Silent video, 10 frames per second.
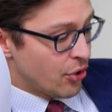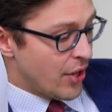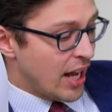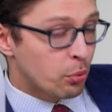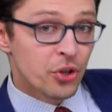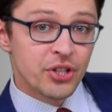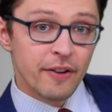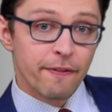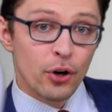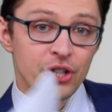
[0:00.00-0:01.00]
so that was
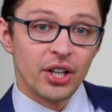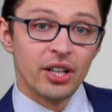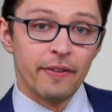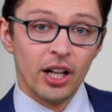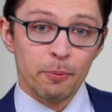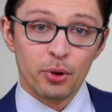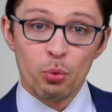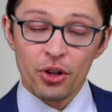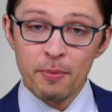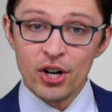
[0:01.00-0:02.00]
the first development
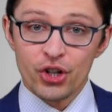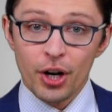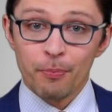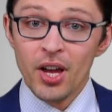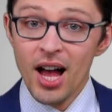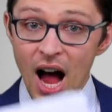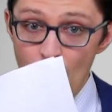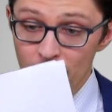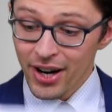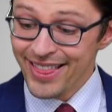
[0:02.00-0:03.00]
worth mentioning.
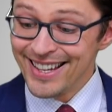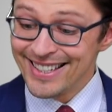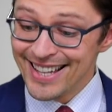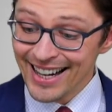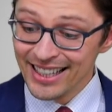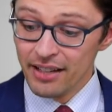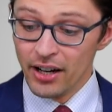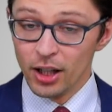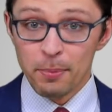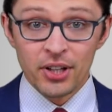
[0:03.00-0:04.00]
However, the second
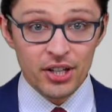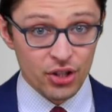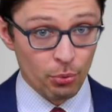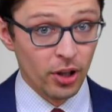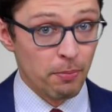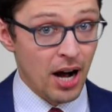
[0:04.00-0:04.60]
development is the real